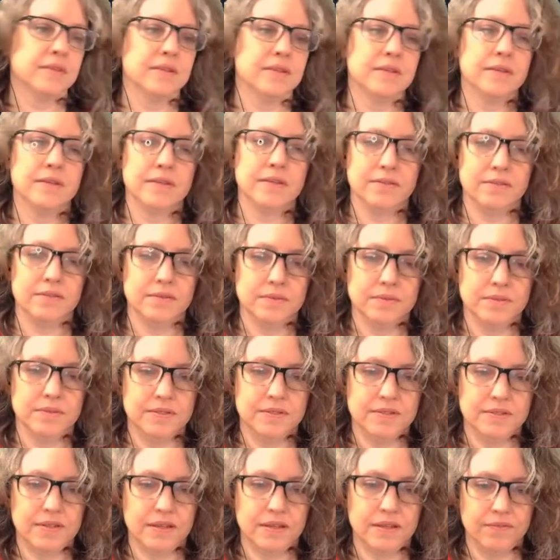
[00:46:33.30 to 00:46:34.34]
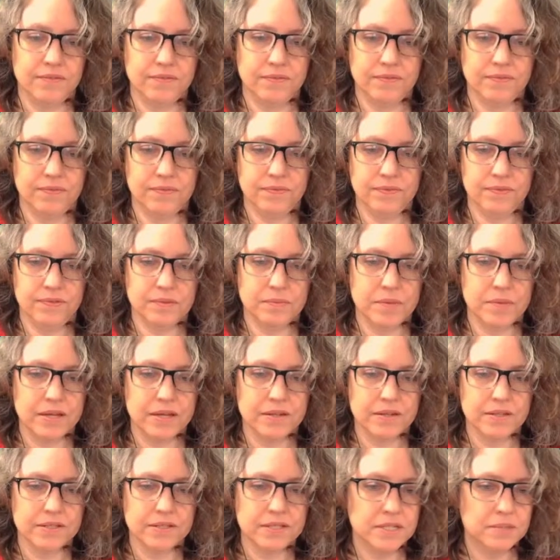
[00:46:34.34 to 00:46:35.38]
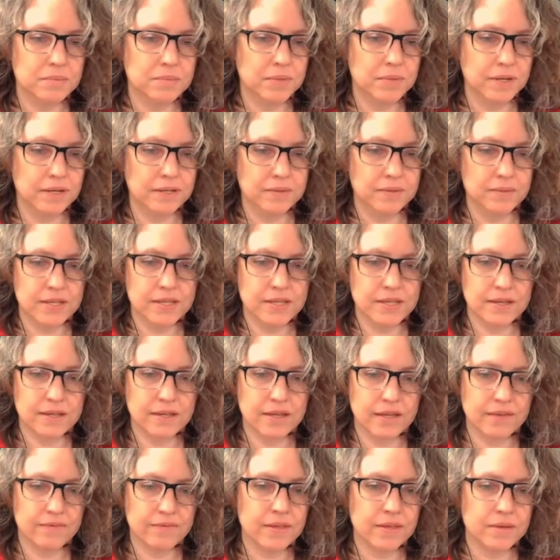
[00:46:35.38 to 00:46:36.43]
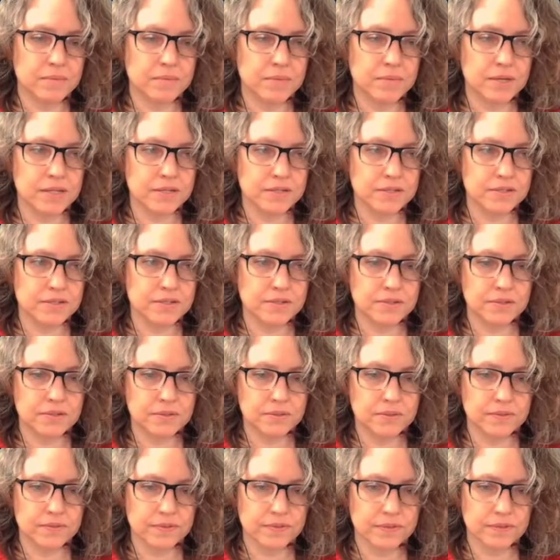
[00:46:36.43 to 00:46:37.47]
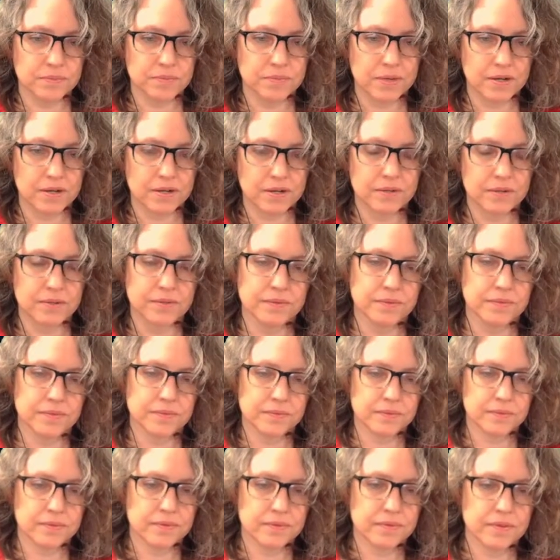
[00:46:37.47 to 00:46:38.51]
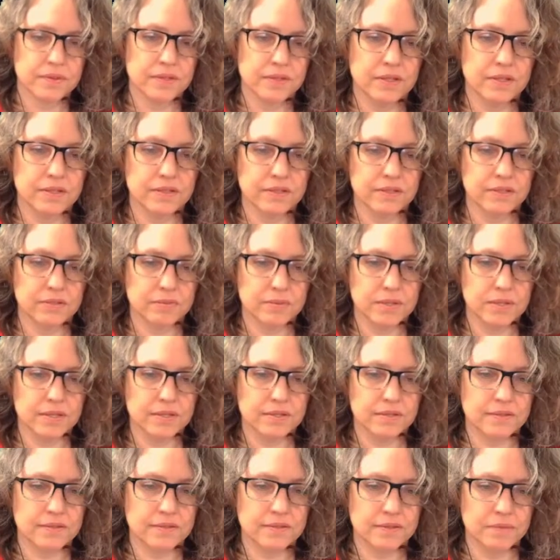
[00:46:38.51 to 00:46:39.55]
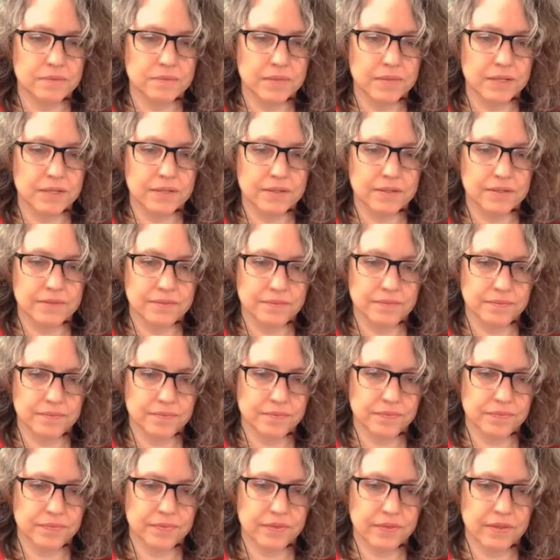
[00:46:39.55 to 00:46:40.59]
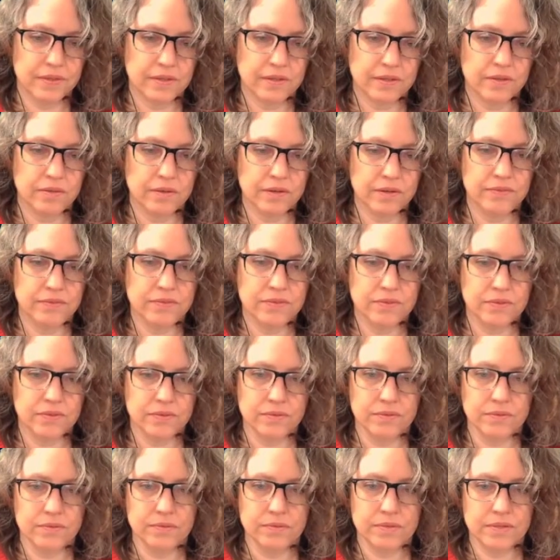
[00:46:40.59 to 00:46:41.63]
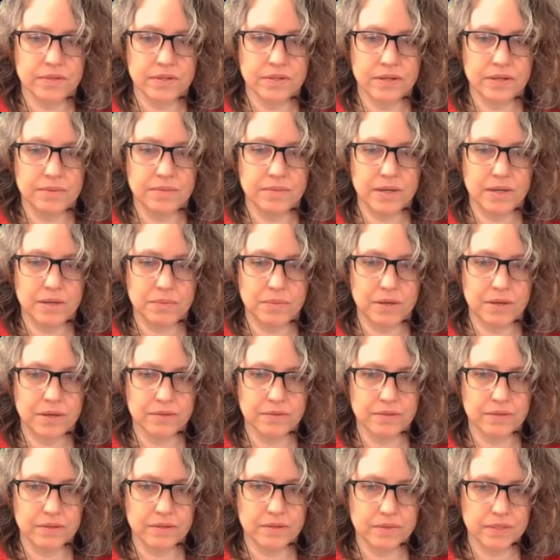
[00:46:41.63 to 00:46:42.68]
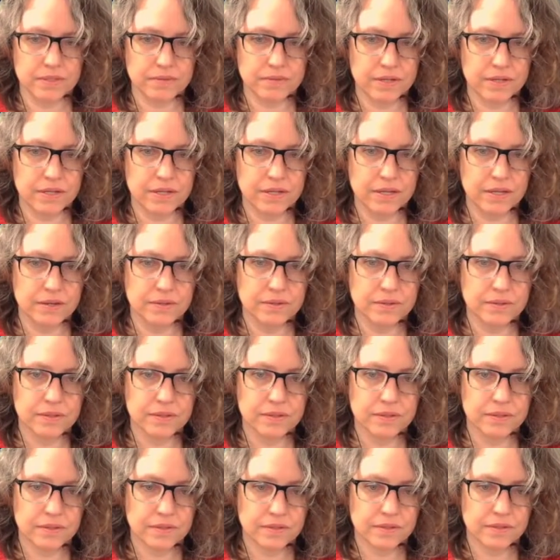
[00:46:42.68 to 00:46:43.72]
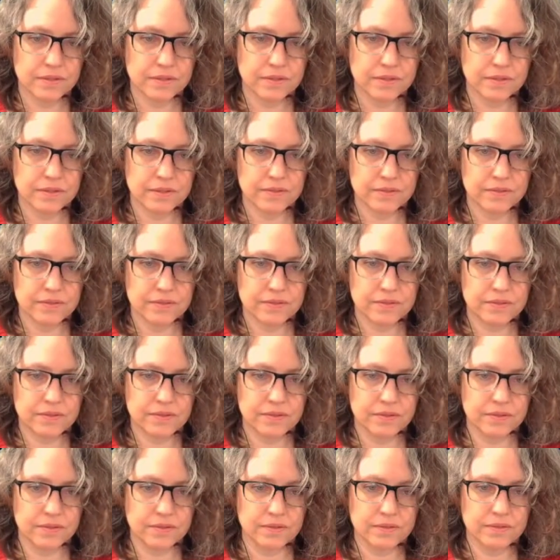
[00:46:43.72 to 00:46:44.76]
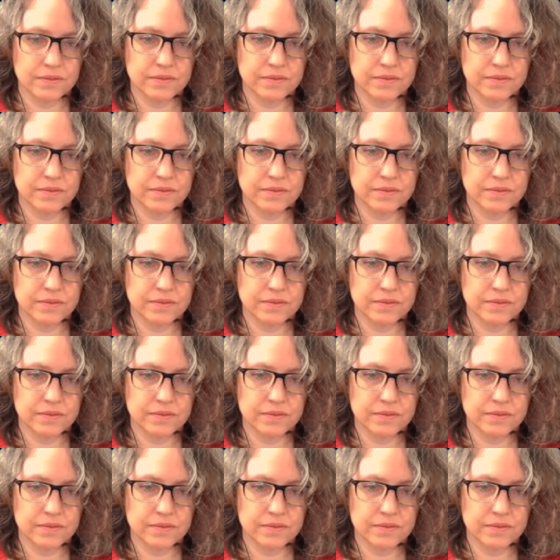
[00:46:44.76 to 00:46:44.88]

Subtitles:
Because it would save some energy, but we can't have that -2 for tomorrow. Unless we get some gravestones, which I'm not bothering with right now. So,